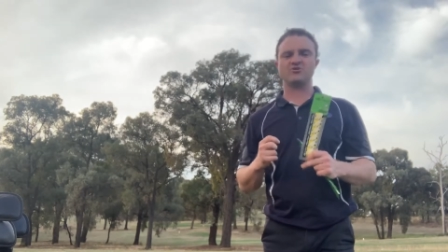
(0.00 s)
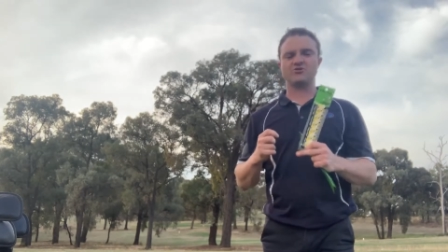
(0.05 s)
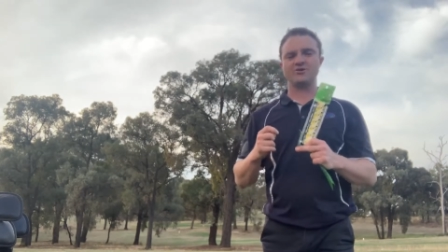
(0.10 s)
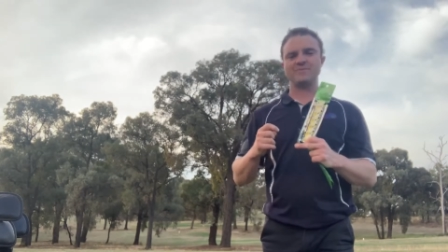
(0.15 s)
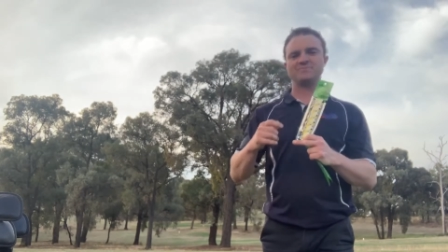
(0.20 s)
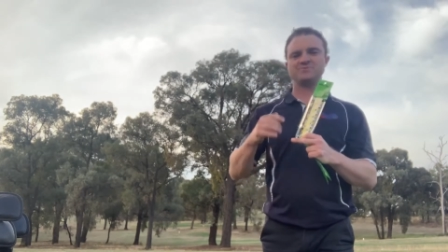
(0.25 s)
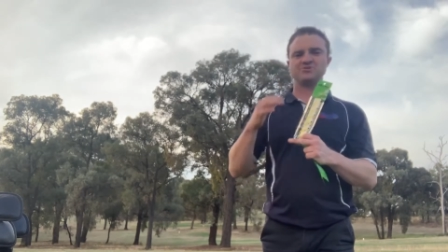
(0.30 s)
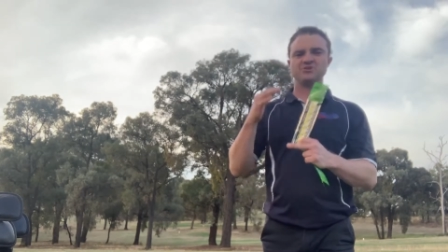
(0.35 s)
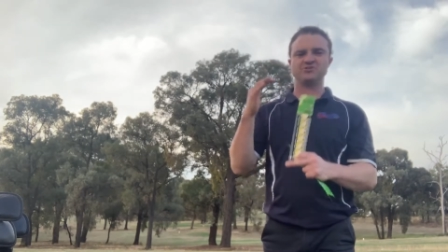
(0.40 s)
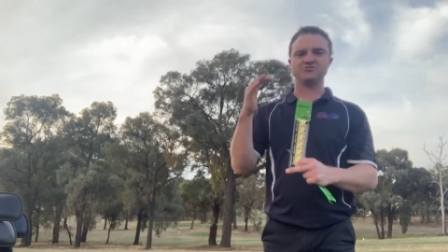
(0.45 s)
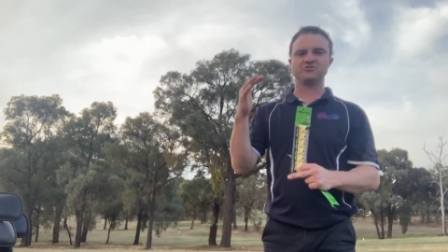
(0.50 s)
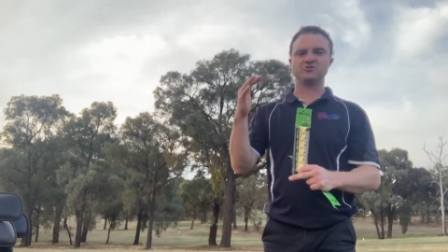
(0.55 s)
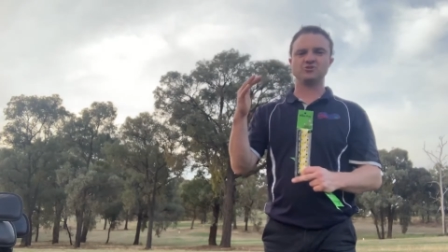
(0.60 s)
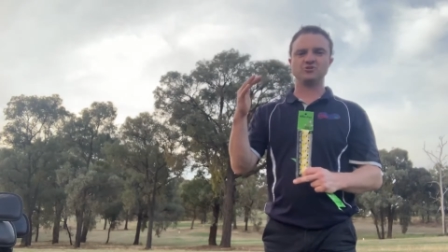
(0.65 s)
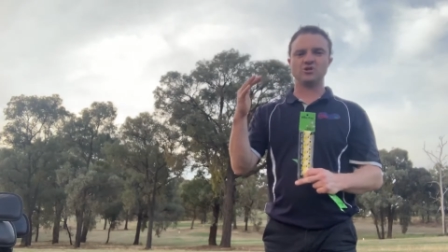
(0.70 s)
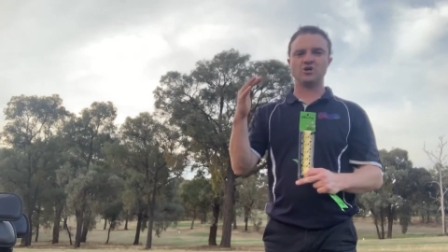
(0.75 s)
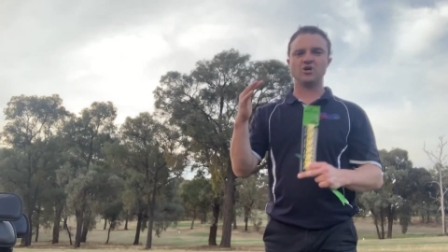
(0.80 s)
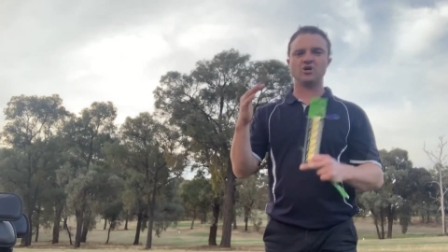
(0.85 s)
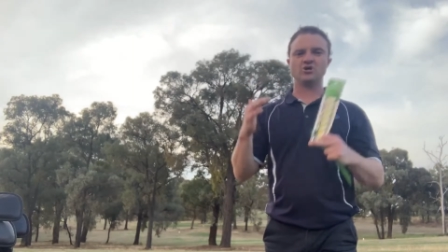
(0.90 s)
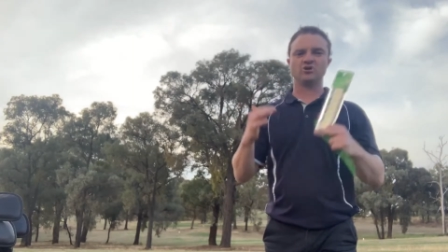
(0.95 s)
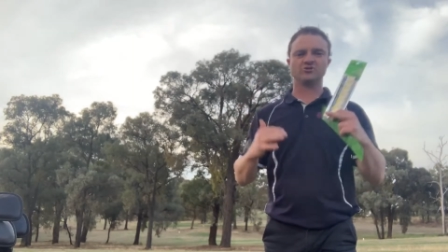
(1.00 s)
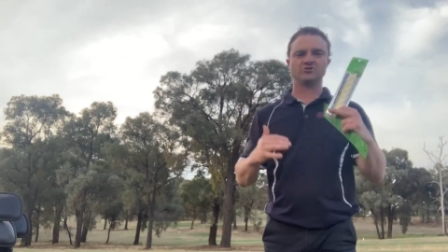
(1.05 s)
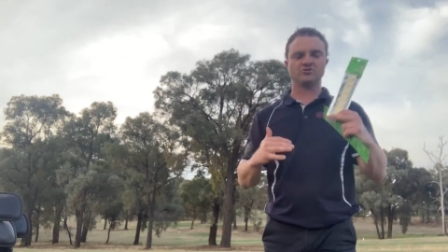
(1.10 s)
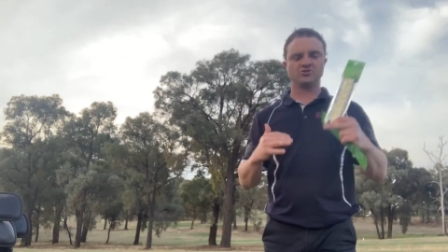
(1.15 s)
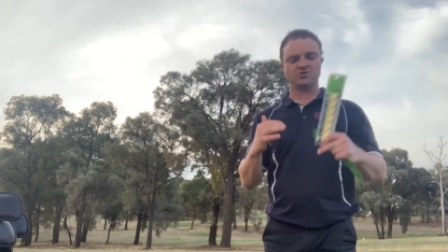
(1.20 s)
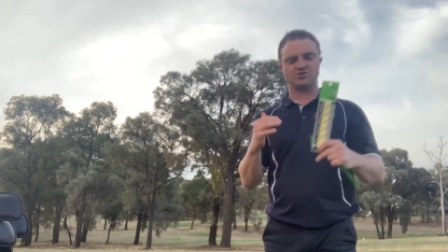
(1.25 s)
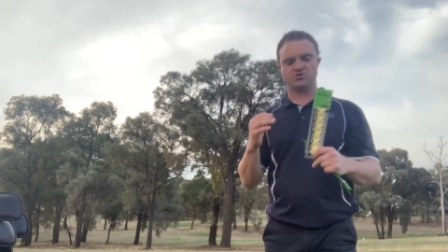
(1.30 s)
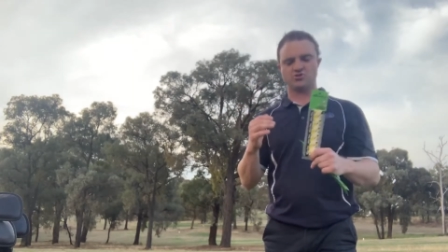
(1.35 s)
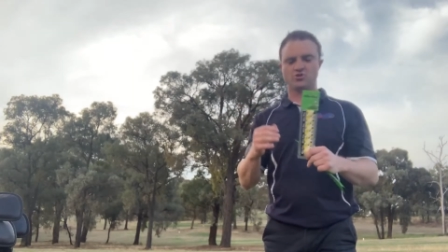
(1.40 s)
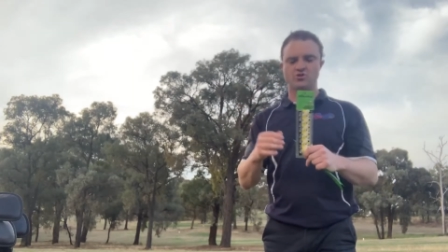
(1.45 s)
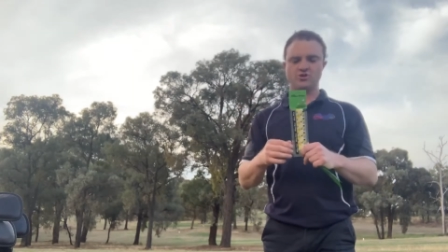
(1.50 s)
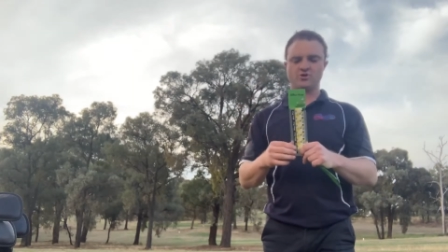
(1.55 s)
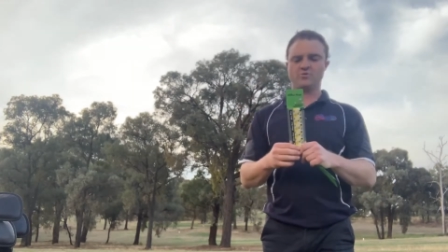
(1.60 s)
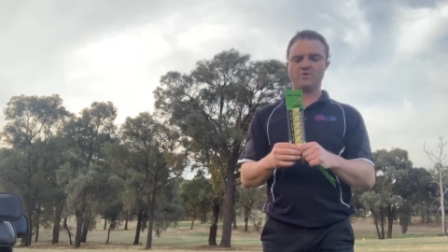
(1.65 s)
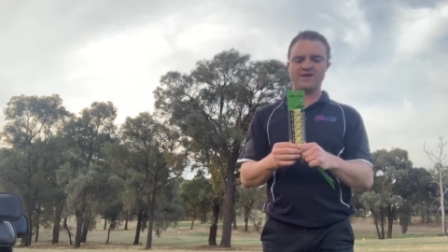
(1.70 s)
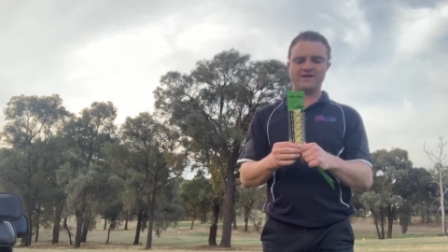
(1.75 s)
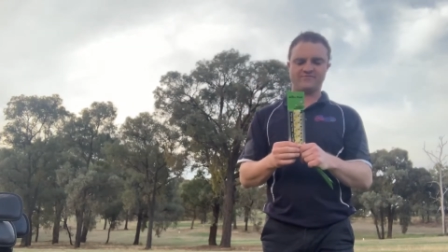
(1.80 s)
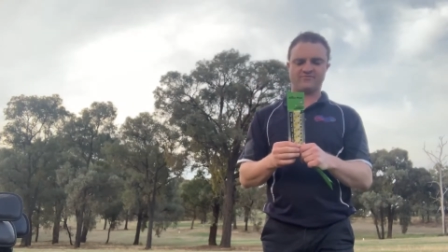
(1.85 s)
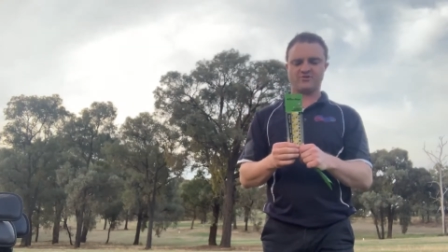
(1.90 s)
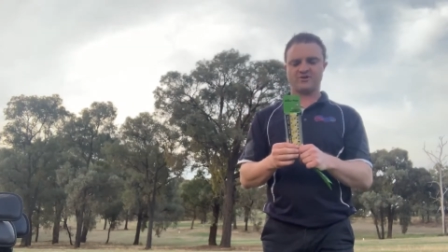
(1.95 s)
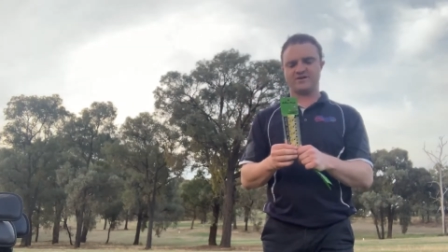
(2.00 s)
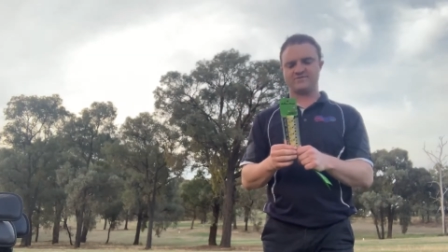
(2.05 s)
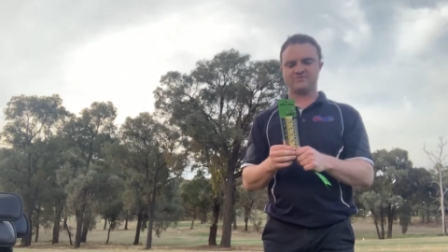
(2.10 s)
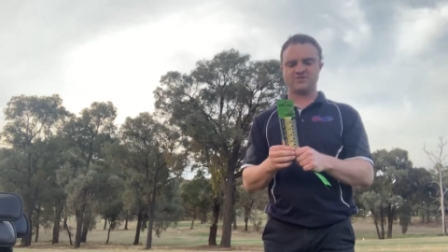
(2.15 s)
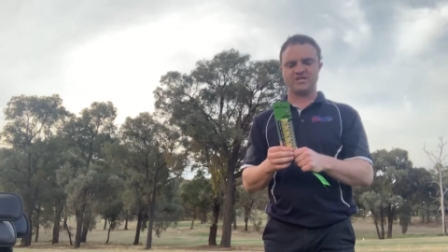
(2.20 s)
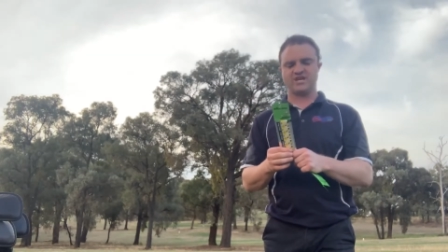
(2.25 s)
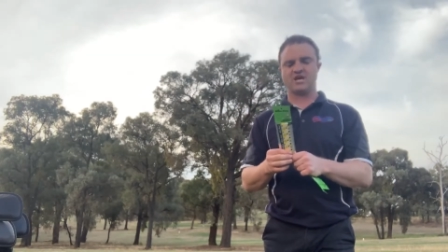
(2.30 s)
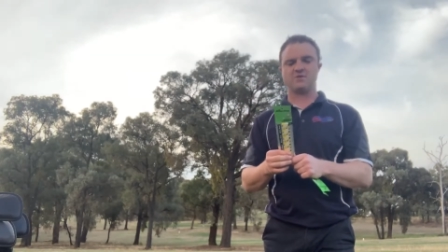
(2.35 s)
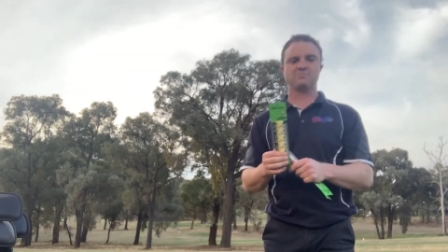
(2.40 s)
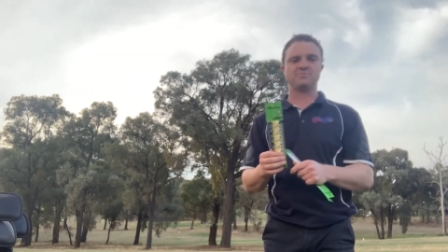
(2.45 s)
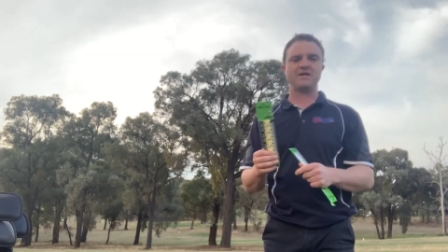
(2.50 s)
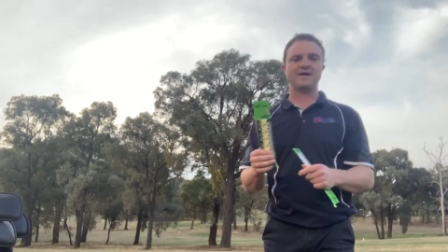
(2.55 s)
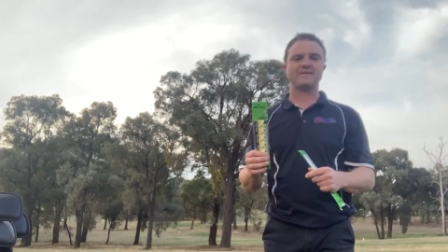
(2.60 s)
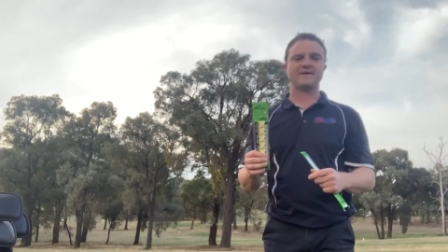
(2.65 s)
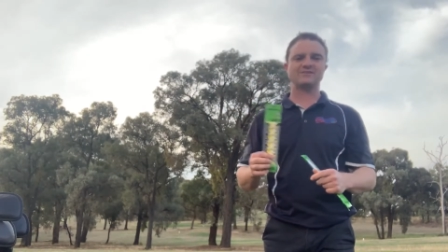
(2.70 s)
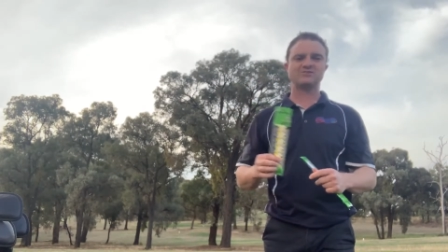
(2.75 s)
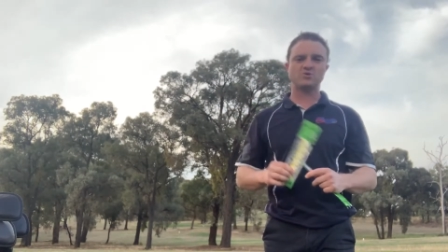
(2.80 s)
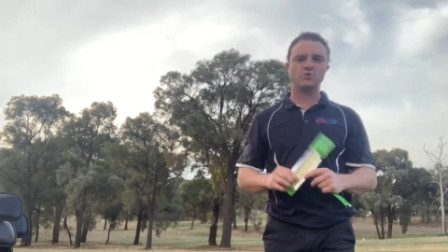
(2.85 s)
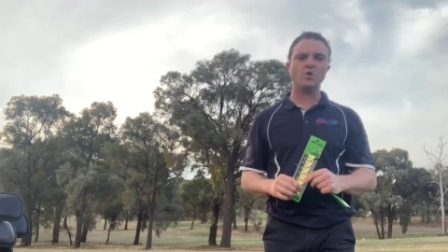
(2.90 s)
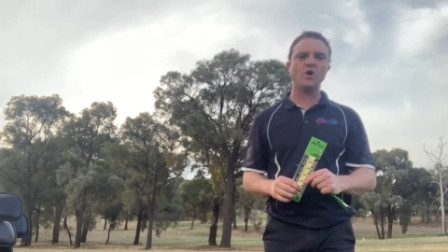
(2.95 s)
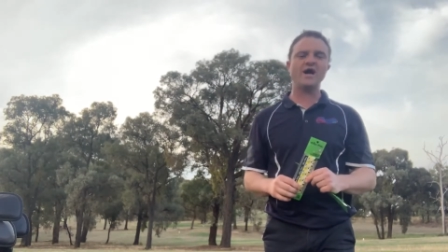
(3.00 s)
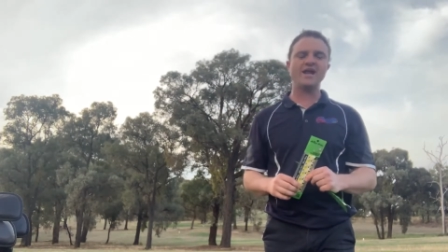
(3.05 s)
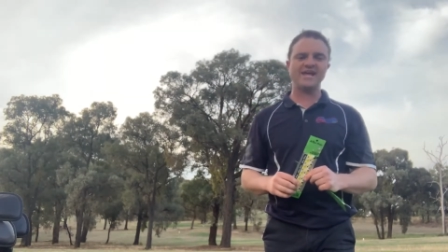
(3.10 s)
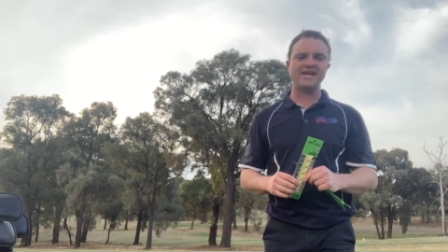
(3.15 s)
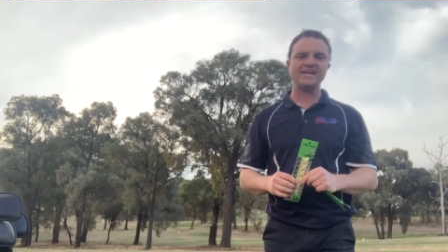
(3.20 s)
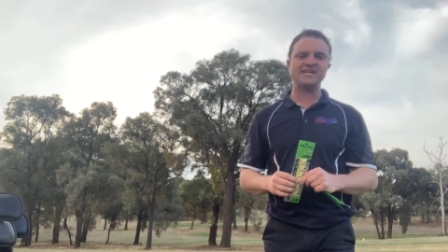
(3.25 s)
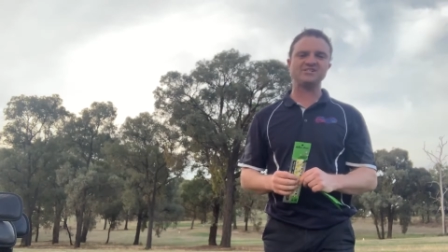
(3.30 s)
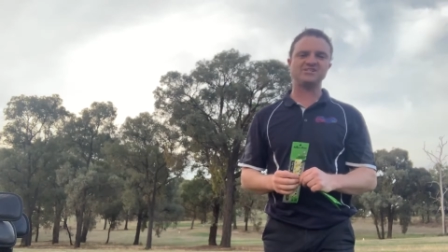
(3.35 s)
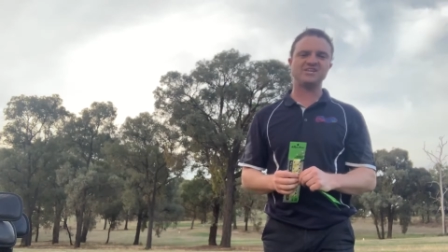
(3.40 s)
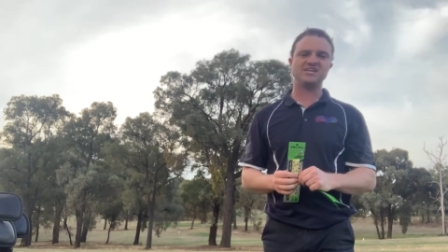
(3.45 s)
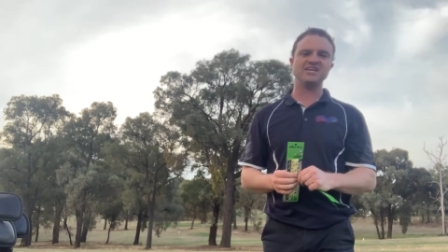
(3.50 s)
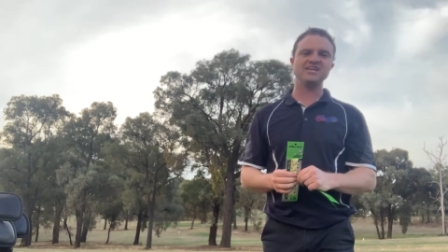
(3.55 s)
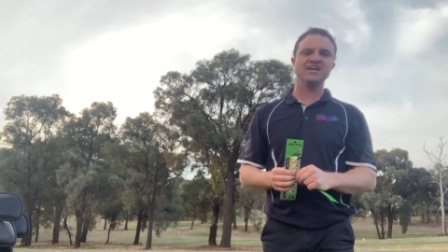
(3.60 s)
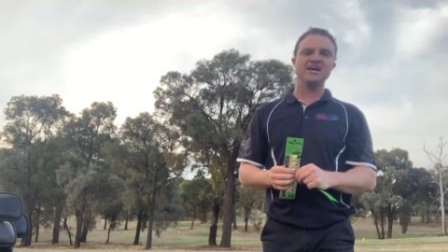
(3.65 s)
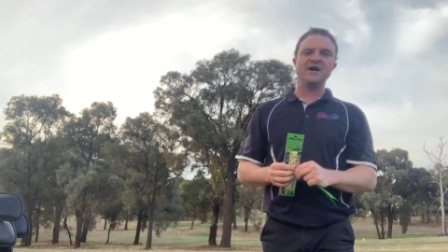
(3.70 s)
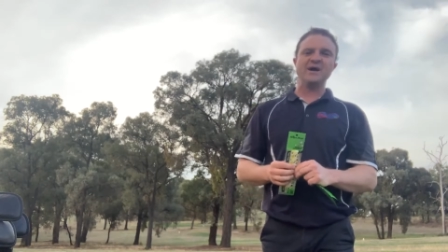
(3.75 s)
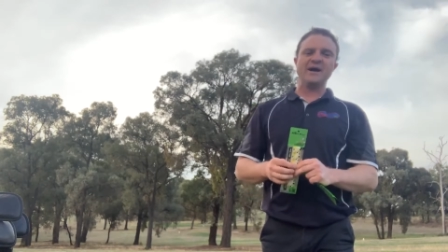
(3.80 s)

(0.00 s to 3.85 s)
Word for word: grip's not too long or too short or whatever, um, you know, blah, blah. It's quite easy.